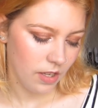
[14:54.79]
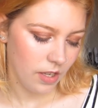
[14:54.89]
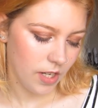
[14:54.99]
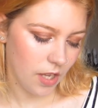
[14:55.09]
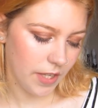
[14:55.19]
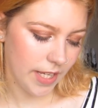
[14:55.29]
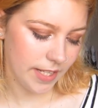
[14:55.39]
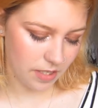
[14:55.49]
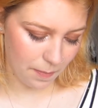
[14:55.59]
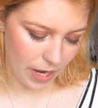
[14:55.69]
Now
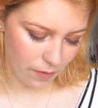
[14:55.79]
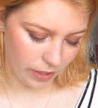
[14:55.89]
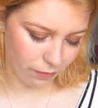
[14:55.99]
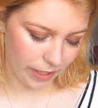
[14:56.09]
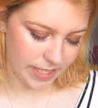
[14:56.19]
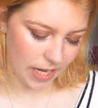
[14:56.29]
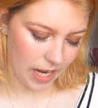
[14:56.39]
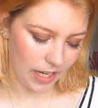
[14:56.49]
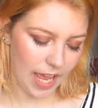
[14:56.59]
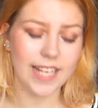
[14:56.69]
these apparently
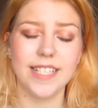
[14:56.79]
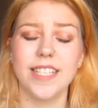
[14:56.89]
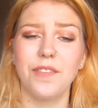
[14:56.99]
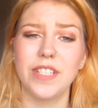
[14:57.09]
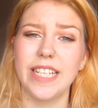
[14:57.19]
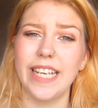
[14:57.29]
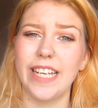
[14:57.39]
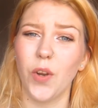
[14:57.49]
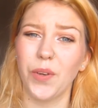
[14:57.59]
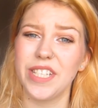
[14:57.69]
retail at
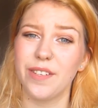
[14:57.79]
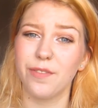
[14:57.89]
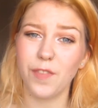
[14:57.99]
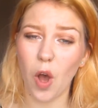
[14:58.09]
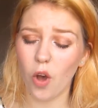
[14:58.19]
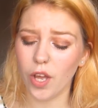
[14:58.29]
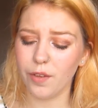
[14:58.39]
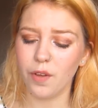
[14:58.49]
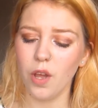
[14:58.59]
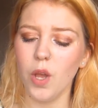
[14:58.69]

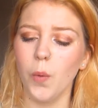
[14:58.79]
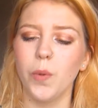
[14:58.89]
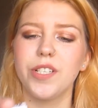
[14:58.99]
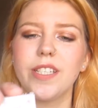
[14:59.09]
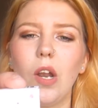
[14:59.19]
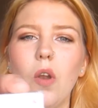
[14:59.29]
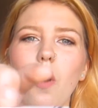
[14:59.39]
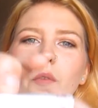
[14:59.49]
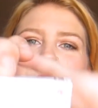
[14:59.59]
£17.95, which is a lot